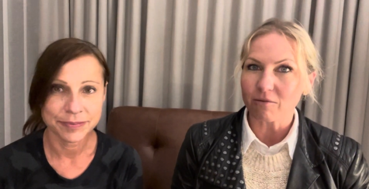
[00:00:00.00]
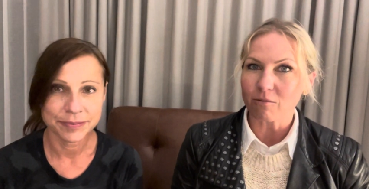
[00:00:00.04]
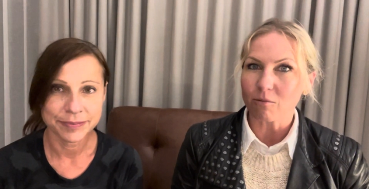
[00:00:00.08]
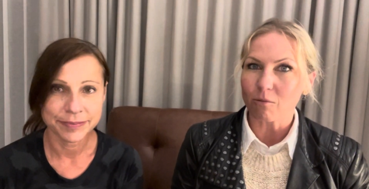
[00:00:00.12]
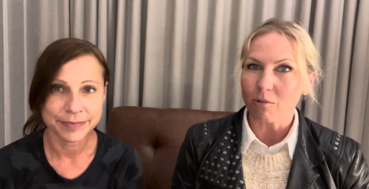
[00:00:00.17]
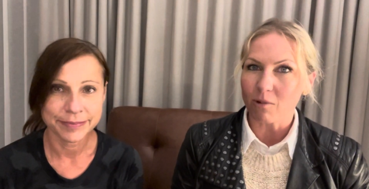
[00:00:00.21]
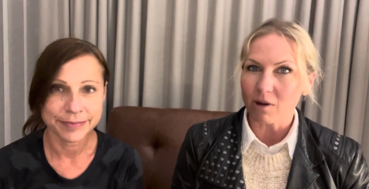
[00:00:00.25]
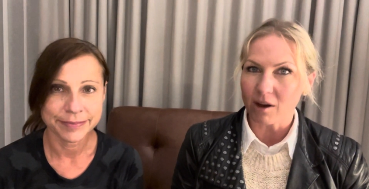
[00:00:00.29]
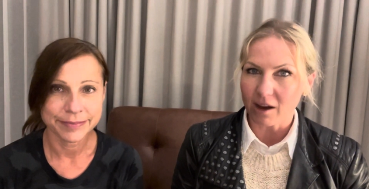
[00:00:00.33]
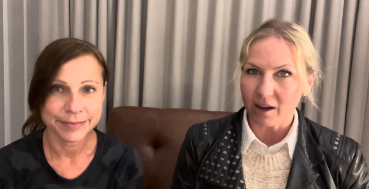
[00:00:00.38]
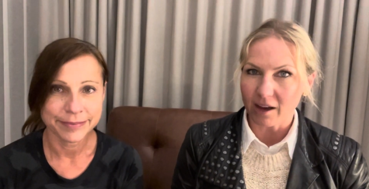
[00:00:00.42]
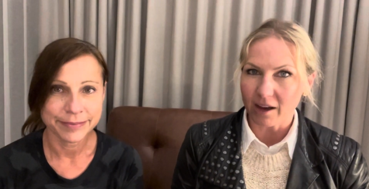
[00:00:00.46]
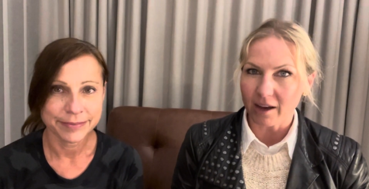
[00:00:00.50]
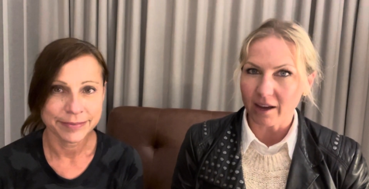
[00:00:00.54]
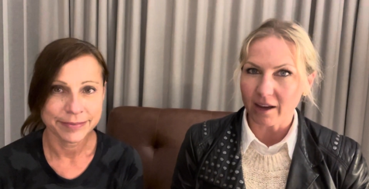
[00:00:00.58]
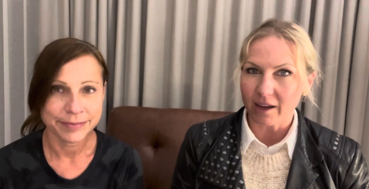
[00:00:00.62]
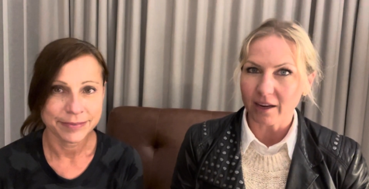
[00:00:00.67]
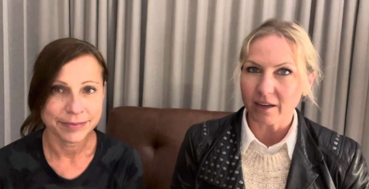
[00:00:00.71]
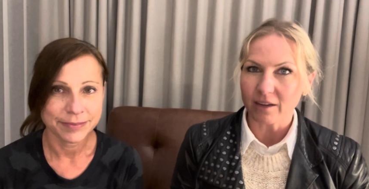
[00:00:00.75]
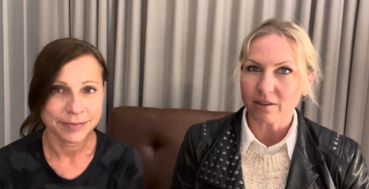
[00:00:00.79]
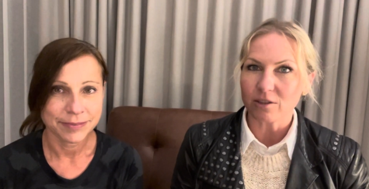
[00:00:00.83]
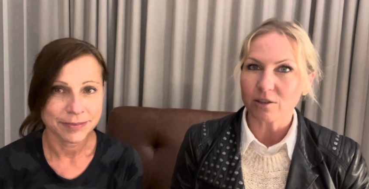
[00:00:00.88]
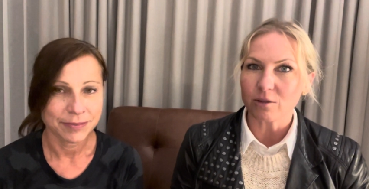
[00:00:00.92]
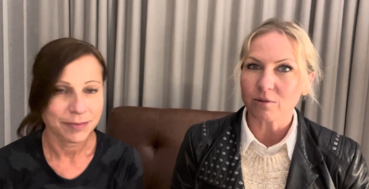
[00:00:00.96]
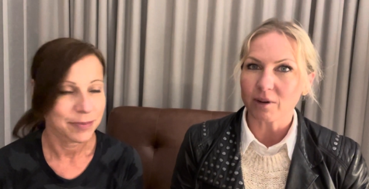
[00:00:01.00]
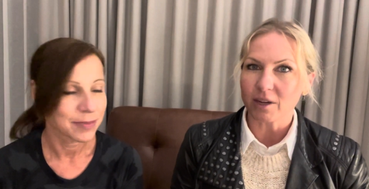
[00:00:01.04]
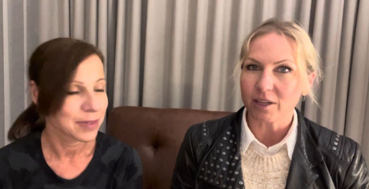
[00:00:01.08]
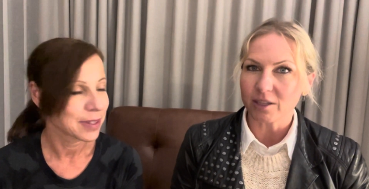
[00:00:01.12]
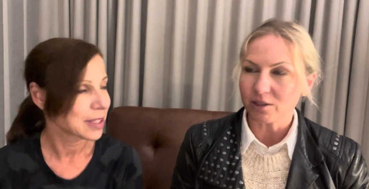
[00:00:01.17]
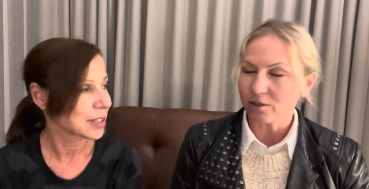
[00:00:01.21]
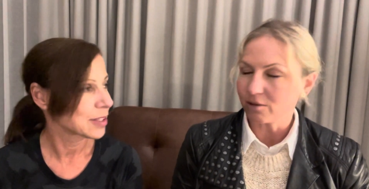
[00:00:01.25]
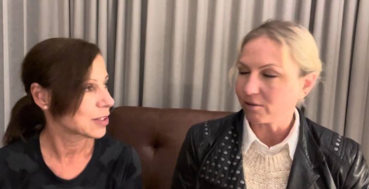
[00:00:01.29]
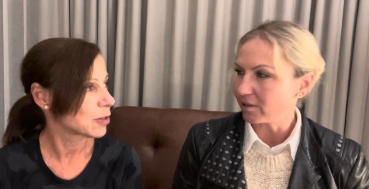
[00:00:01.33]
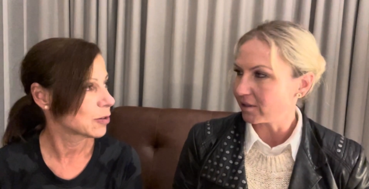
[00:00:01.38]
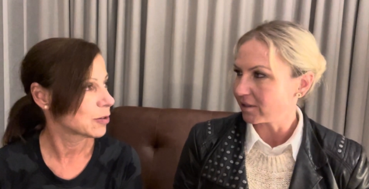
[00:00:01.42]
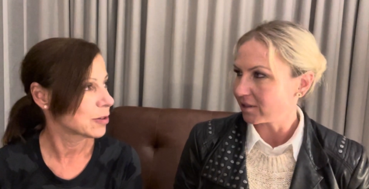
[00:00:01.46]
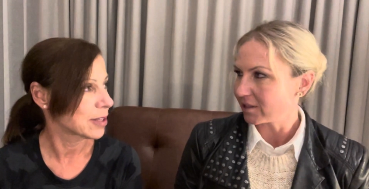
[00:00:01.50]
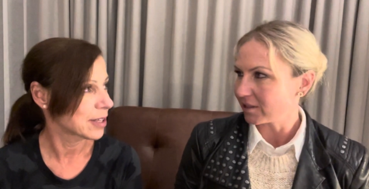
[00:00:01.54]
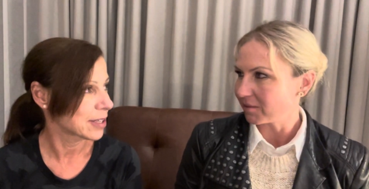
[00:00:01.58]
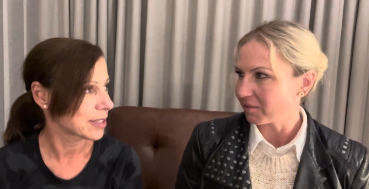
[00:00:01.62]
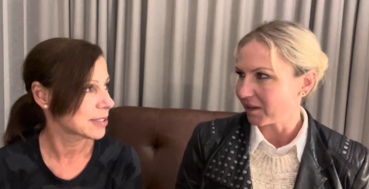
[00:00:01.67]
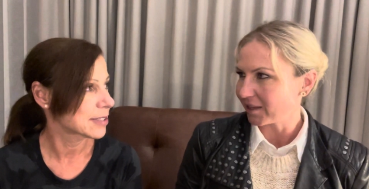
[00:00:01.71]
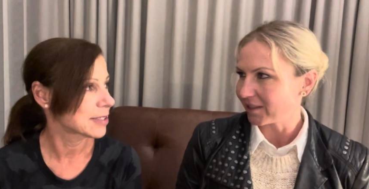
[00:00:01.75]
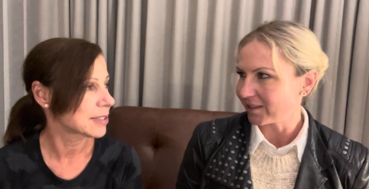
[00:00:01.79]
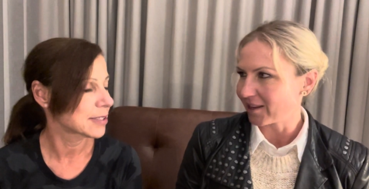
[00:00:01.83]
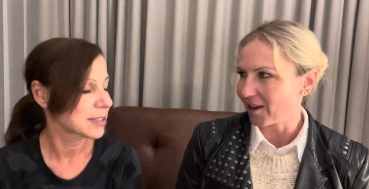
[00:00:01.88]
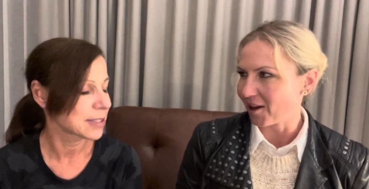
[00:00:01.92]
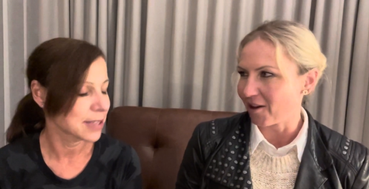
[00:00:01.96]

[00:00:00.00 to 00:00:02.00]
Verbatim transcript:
Speaker 1: why do I do this, do this. to myself?